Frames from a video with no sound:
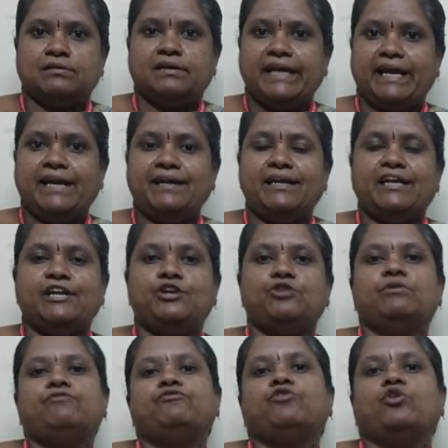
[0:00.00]
date into
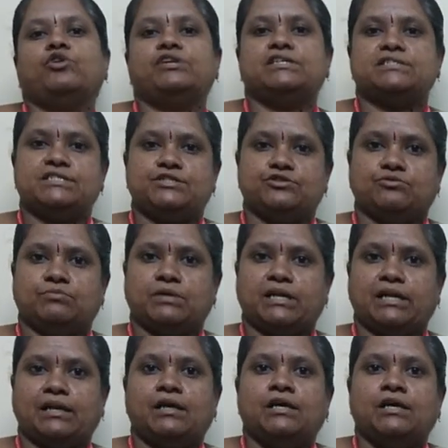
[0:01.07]
a 4-digit numeral.